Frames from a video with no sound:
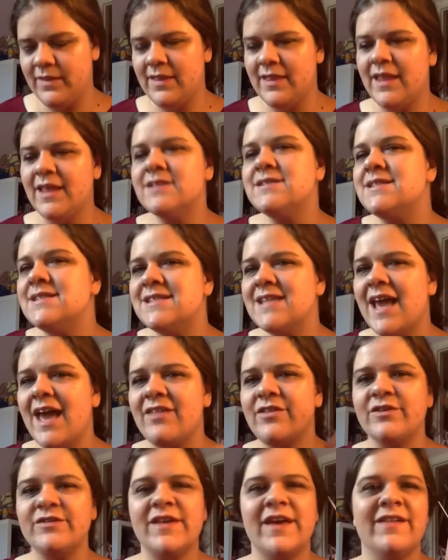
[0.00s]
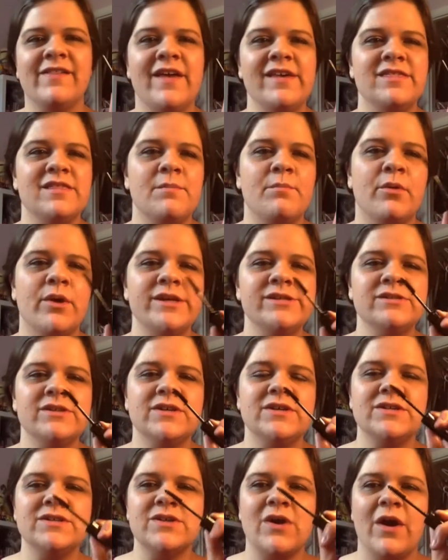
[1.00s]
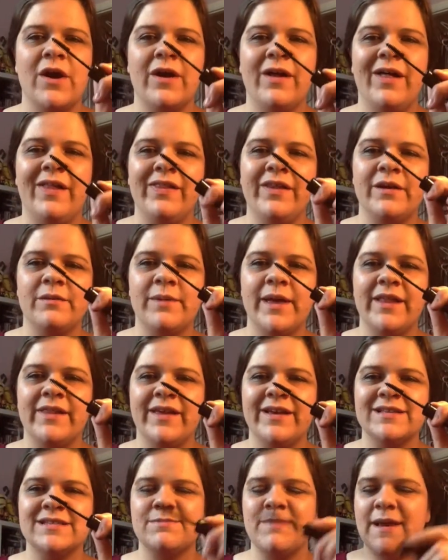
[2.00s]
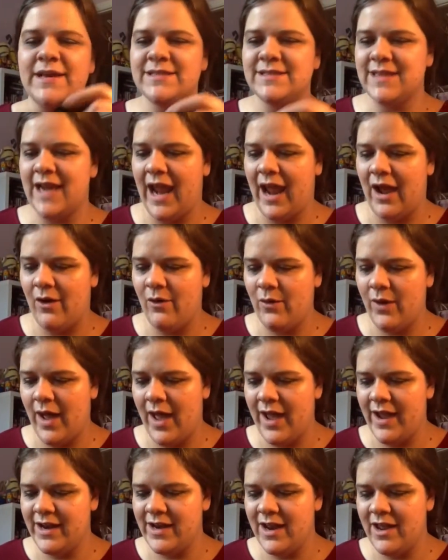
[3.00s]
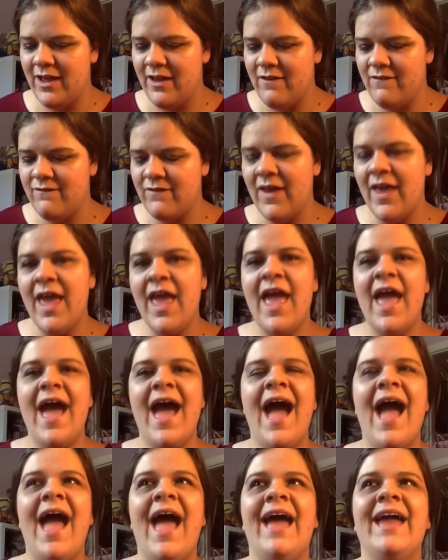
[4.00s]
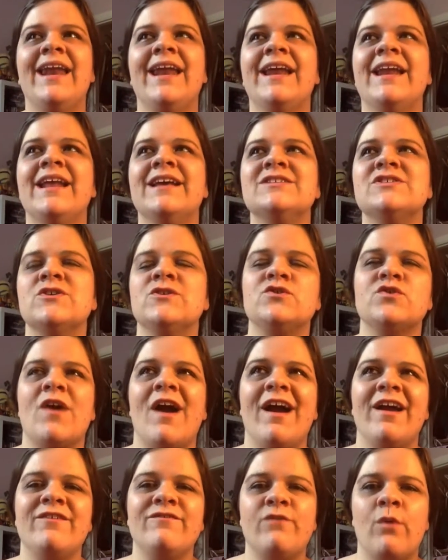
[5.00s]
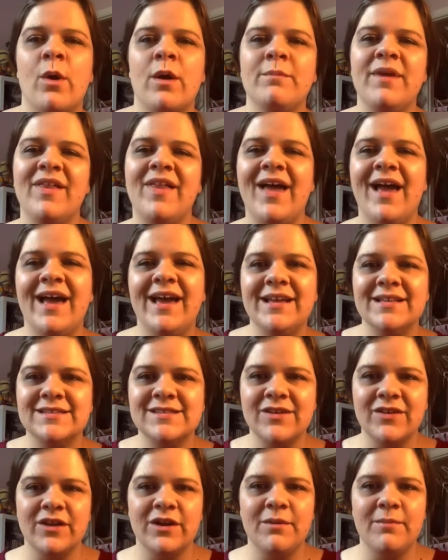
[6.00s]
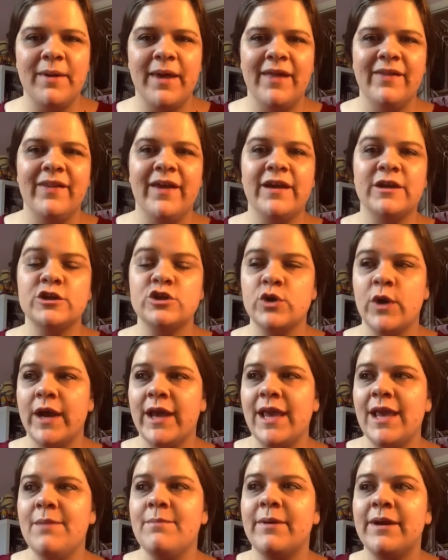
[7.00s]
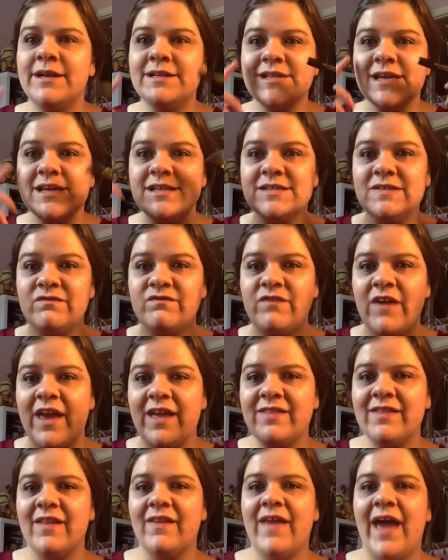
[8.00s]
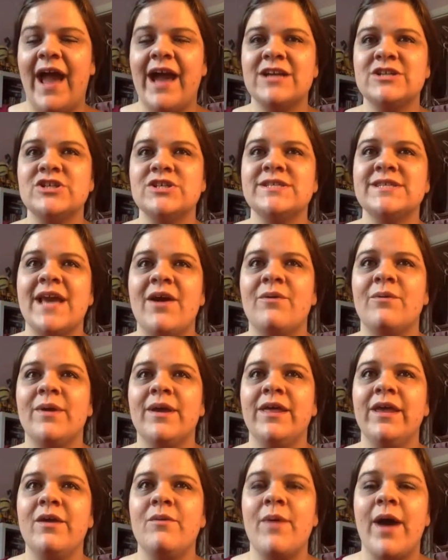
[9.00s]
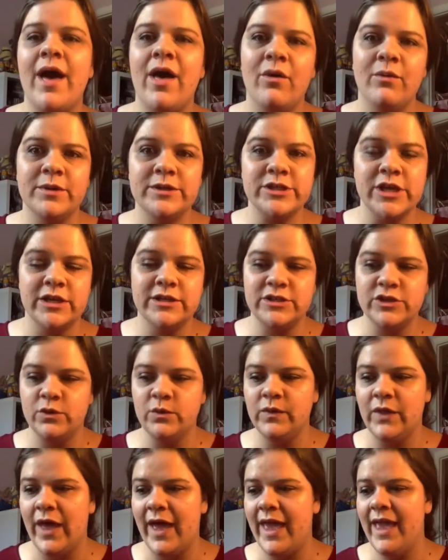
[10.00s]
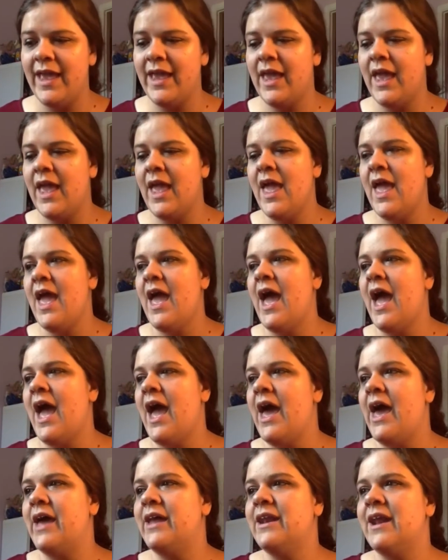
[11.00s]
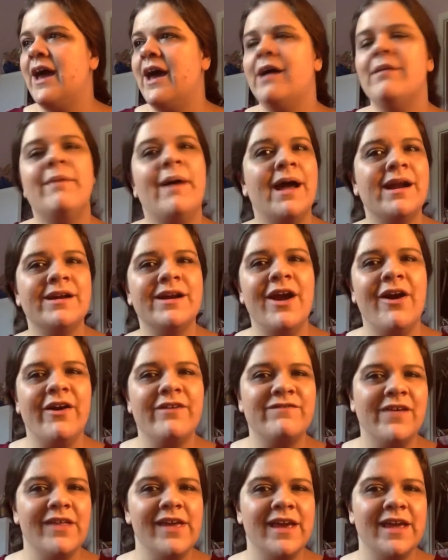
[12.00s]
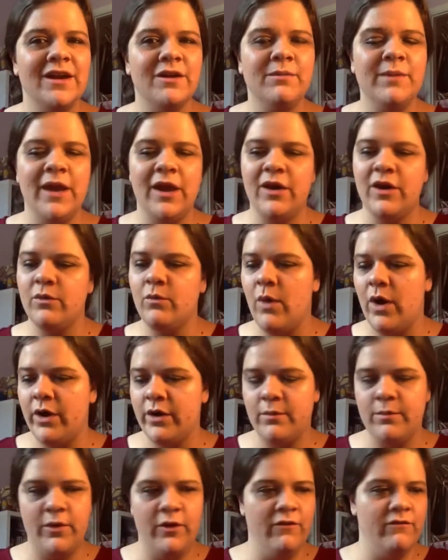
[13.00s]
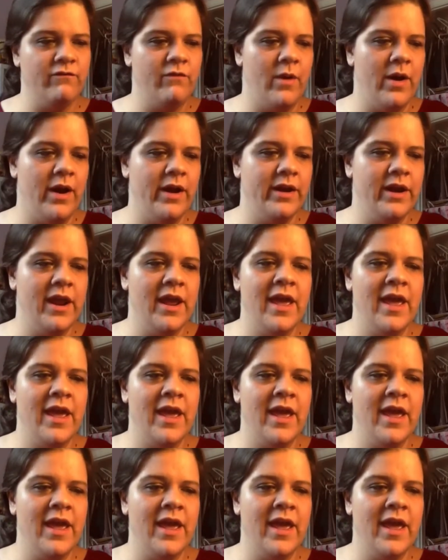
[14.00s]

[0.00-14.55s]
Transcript: this is the other thing, like the bristles are a little bit like spaced out kind of, and it is a dry formula. It's a little bit like tricky, but it does fan the lashes out really well, which I do like. And I don't know, I feel like it'll be a good waterproof one.